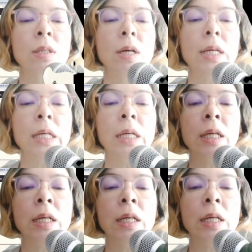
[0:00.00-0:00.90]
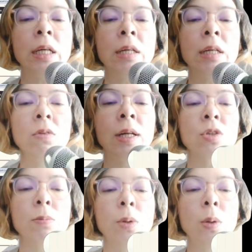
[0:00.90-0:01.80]
in to enlarge
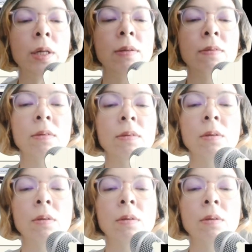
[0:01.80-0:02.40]
your points.